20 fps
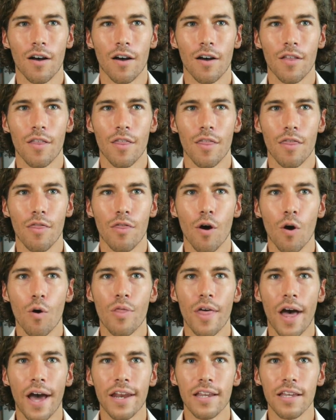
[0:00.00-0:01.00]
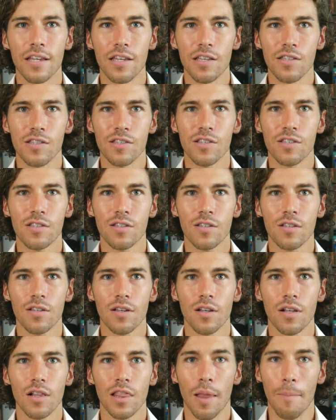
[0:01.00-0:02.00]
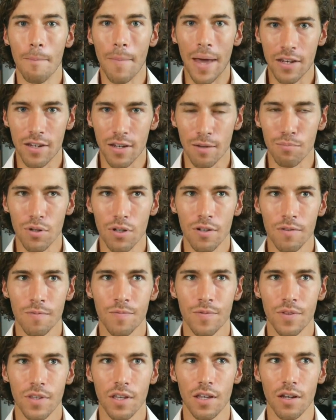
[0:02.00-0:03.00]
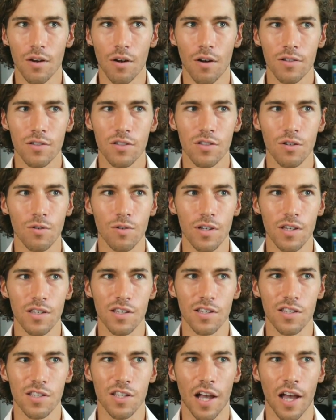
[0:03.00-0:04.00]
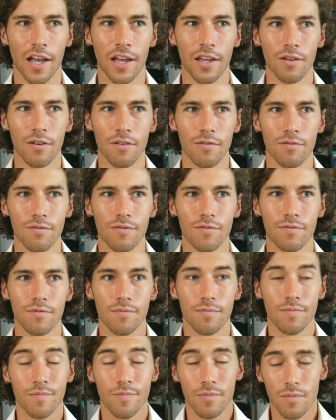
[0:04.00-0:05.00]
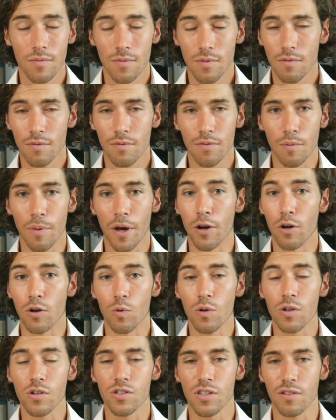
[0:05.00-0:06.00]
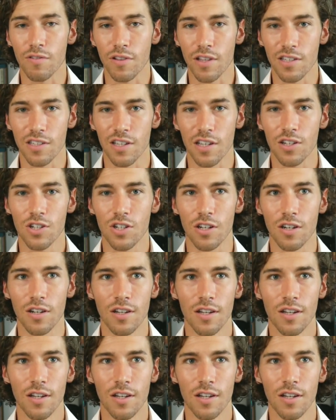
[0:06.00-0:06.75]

though that is lamentable, it also is a sign of, for better or worse, civilization.